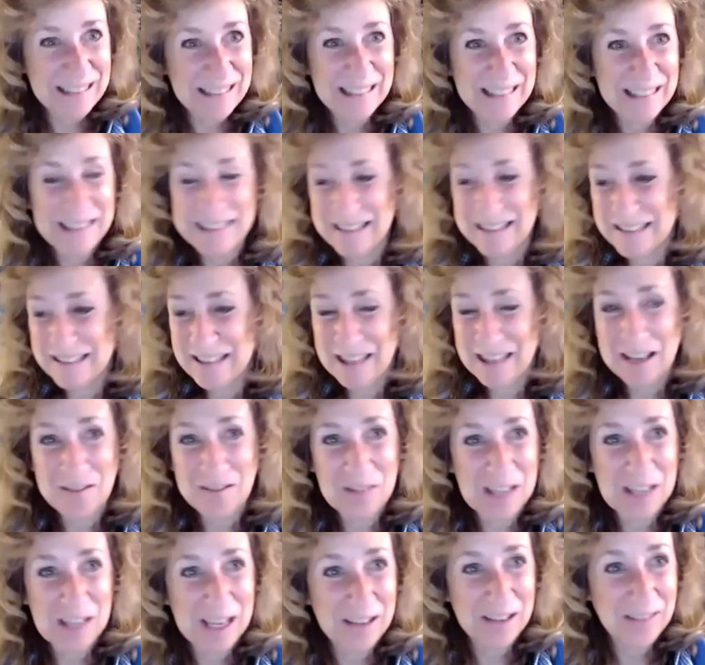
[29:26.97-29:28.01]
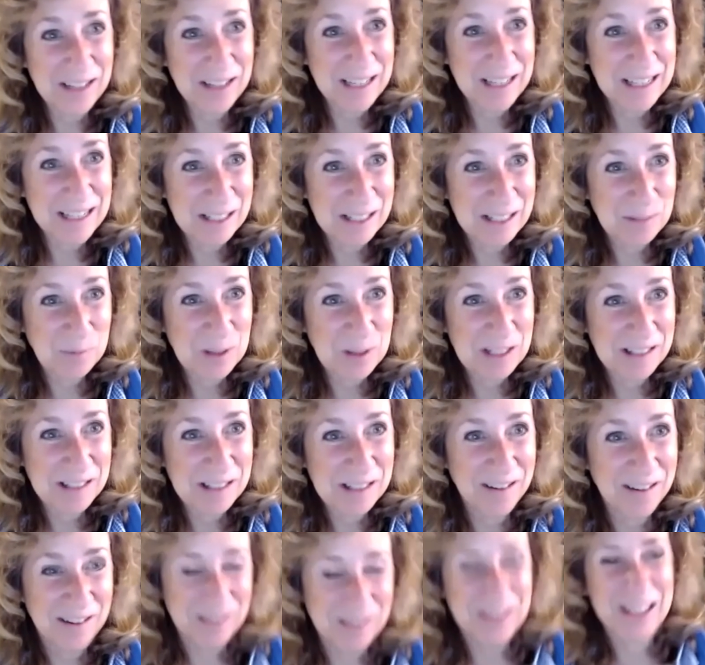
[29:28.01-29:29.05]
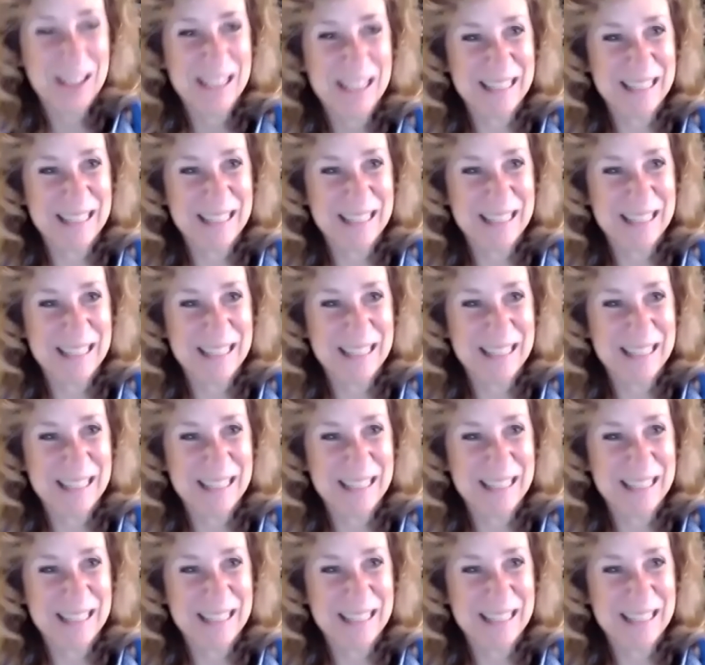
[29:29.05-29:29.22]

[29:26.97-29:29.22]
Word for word: I mean, that was have eyes that image,